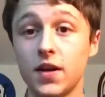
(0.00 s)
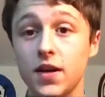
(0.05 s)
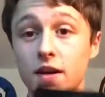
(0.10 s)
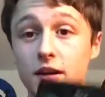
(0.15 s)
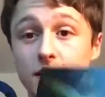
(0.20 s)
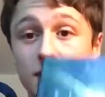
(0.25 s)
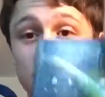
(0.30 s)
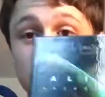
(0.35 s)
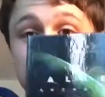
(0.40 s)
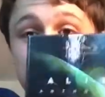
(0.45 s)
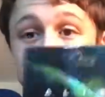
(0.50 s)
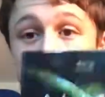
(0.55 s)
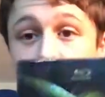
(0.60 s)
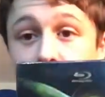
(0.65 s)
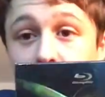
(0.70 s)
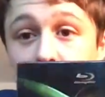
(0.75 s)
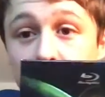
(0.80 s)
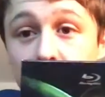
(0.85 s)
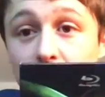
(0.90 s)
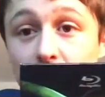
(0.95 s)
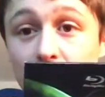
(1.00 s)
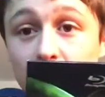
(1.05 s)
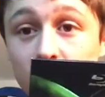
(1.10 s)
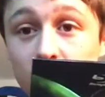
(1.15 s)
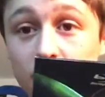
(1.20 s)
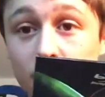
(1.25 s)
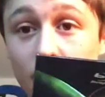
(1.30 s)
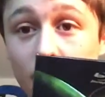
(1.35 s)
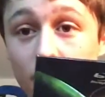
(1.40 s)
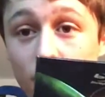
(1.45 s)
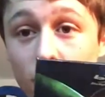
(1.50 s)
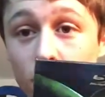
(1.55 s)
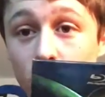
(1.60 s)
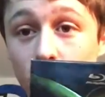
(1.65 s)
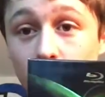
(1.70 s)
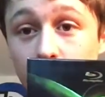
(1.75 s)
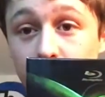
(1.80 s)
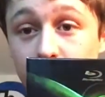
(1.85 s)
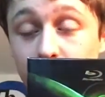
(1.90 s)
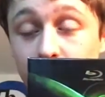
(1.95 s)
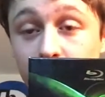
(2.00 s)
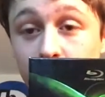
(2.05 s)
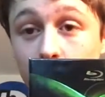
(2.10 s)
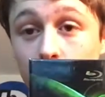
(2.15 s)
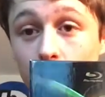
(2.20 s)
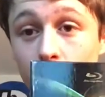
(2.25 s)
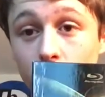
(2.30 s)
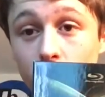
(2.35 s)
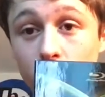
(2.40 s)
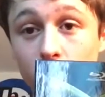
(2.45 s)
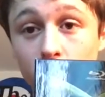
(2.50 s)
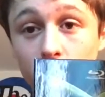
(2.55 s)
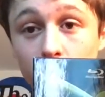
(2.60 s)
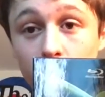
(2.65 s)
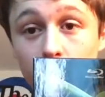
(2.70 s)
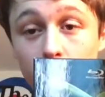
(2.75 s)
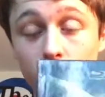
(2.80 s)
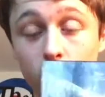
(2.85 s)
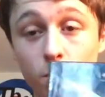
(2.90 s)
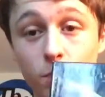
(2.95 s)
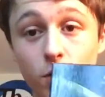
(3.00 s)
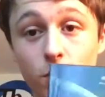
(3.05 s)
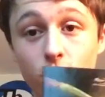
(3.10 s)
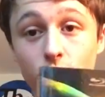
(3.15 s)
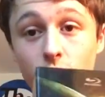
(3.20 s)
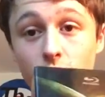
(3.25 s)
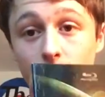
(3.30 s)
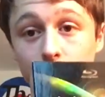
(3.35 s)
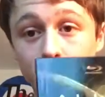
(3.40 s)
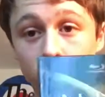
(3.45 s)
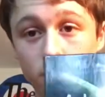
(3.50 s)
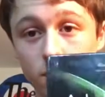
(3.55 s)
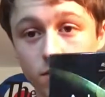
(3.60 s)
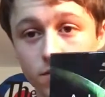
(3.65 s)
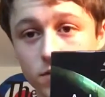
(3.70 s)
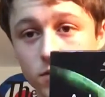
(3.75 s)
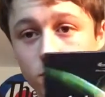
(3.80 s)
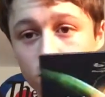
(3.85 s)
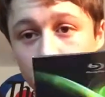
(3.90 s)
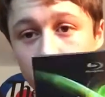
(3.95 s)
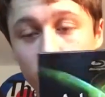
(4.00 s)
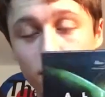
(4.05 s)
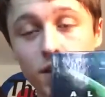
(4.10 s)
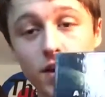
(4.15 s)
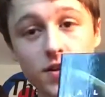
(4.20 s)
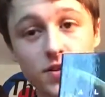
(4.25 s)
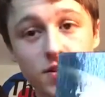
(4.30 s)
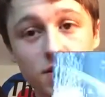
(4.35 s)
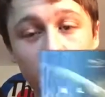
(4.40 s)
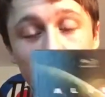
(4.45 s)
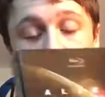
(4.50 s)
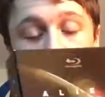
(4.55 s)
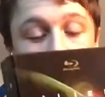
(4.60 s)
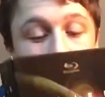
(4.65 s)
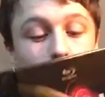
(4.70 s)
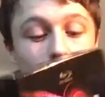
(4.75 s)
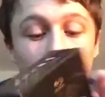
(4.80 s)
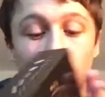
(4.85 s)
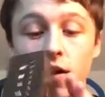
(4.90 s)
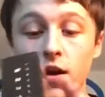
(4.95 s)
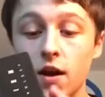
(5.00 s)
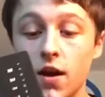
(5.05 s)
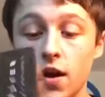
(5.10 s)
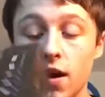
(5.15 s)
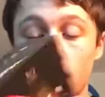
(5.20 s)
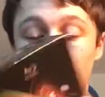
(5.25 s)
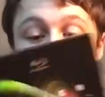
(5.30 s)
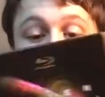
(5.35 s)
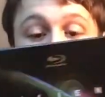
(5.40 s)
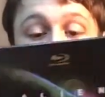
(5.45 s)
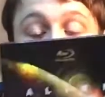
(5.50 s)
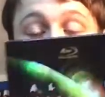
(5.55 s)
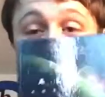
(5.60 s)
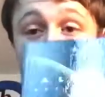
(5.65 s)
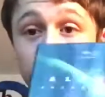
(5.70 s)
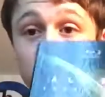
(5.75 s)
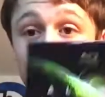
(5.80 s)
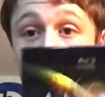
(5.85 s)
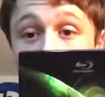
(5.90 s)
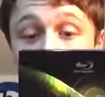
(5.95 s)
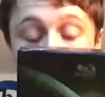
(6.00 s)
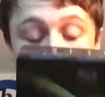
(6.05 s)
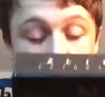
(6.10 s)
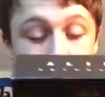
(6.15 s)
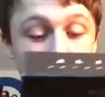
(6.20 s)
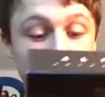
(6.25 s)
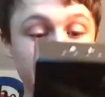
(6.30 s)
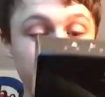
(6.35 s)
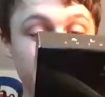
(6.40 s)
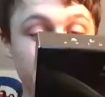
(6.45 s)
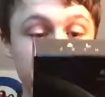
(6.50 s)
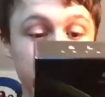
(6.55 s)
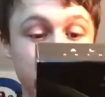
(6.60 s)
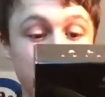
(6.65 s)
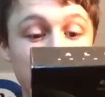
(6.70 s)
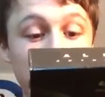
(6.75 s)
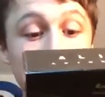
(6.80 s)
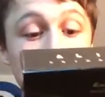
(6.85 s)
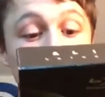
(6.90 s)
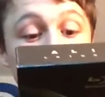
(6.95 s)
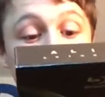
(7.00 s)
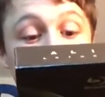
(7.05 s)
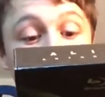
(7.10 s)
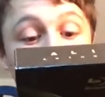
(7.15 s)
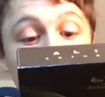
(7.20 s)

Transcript: It's the Alien anthology on Blu-ray. It looks quite nice in the light as well. Yeah, this features Alien,